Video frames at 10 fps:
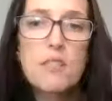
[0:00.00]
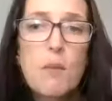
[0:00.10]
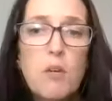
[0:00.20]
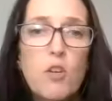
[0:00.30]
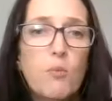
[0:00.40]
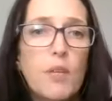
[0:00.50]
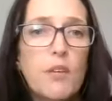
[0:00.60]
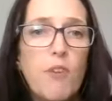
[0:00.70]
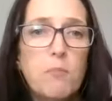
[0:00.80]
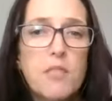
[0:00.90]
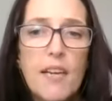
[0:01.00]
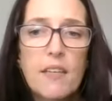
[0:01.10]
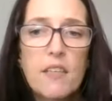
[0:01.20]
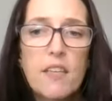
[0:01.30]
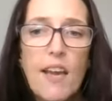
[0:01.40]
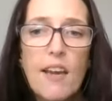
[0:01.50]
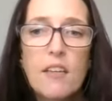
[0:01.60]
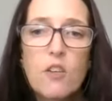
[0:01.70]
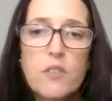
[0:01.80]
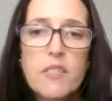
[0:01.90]
Let me know when you've updated it,
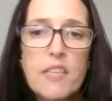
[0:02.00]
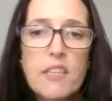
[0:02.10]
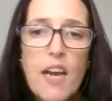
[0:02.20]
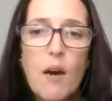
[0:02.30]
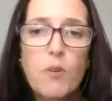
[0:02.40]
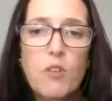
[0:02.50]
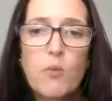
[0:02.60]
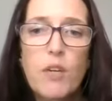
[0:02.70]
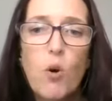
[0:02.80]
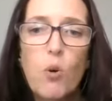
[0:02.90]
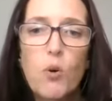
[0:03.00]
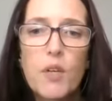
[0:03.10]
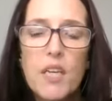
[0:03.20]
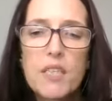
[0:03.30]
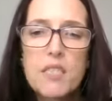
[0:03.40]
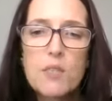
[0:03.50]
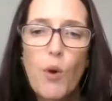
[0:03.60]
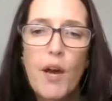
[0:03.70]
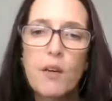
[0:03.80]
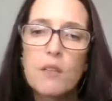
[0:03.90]
Ken. I'll send it out with the recording as
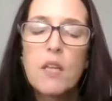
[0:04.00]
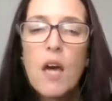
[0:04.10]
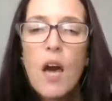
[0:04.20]
well.